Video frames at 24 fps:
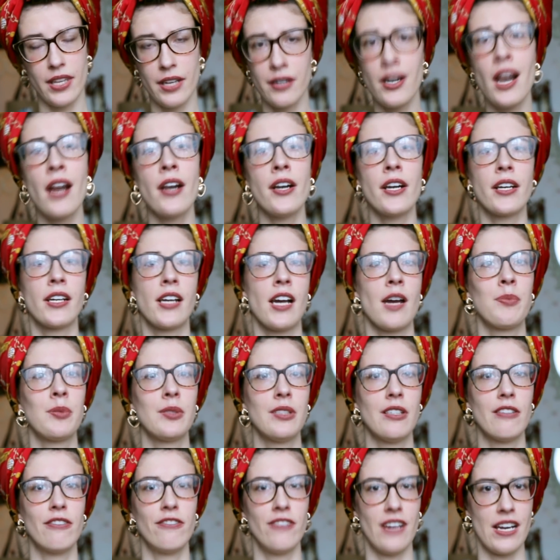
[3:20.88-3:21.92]
there are a
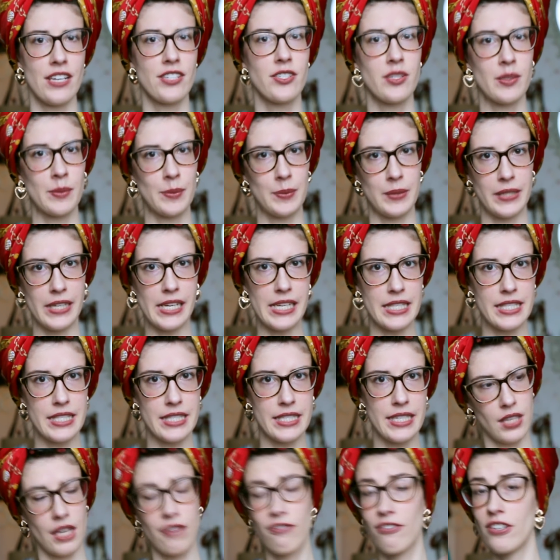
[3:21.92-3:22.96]
couple of fashion
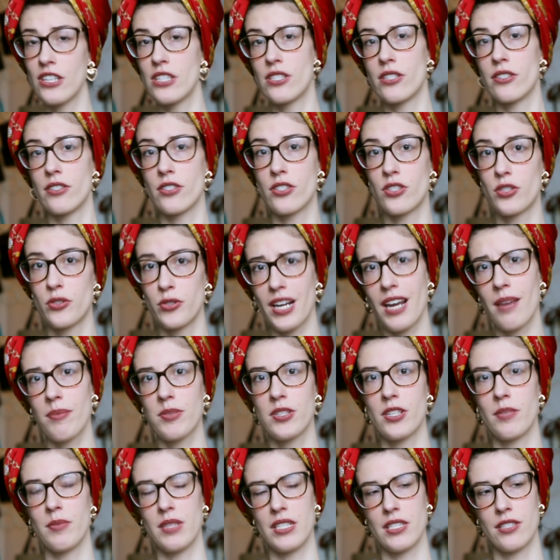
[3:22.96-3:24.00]
plates that feature striped
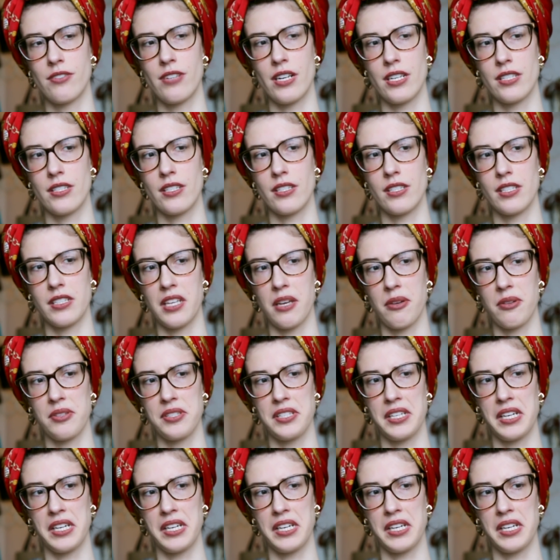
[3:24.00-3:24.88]
chemise dresses, and I was